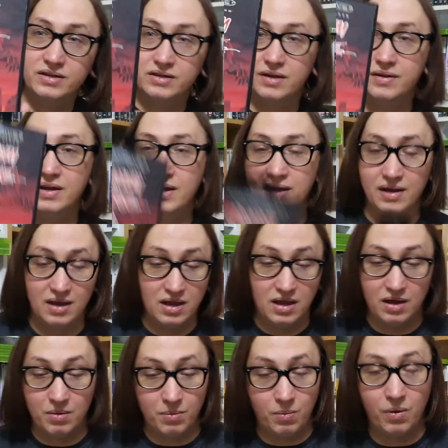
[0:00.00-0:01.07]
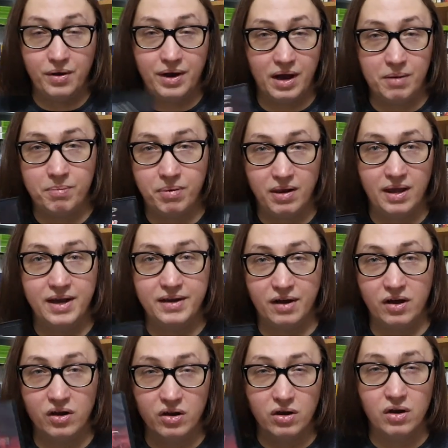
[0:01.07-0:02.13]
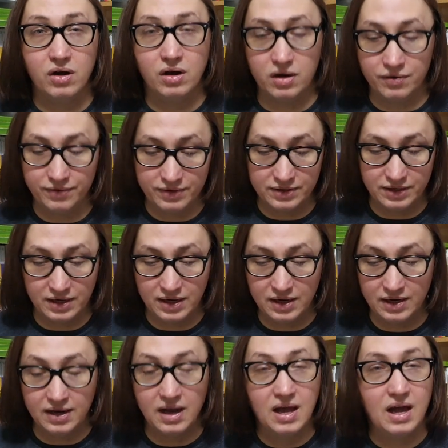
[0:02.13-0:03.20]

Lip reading: So yeah, one that I played a lot of as a kid.